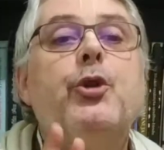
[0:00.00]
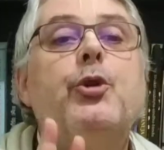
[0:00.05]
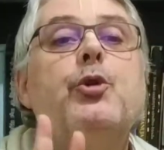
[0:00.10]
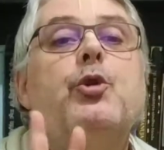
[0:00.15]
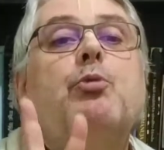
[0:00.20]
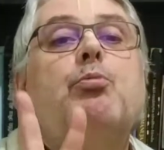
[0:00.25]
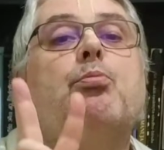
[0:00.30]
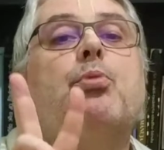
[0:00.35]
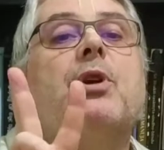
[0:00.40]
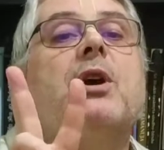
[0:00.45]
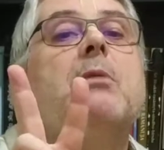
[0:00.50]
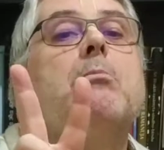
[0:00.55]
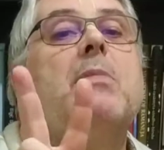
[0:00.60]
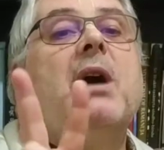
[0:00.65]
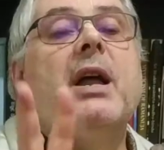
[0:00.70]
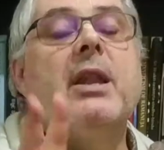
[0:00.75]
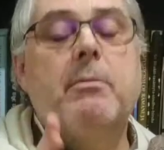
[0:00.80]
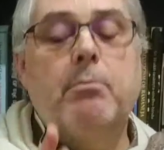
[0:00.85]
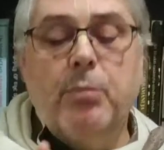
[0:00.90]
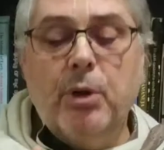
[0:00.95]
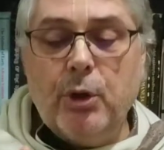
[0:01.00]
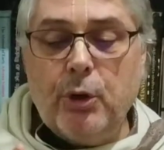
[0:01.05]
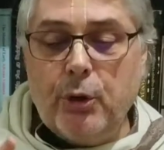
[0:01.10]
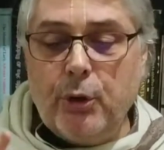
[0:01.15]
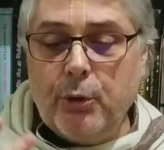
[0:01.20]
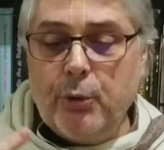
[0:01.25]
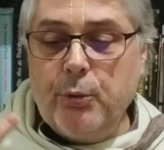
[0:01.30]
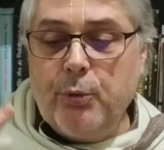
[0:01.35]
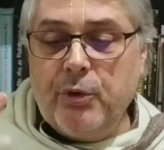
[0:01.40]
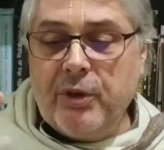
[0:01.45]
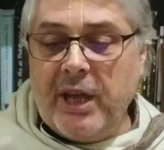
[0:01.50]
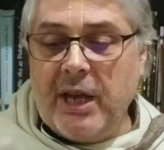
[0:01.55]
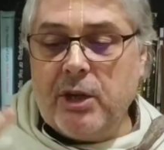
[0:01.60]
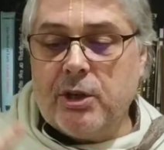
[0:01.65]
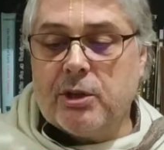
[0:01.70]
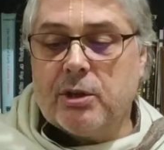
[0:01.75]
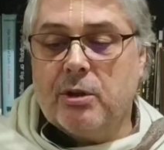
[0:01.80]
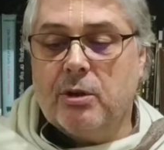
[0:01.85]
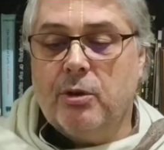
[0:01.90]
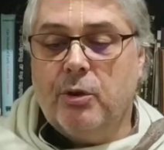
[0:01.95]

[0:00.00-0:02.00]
two Brahman, but two nature.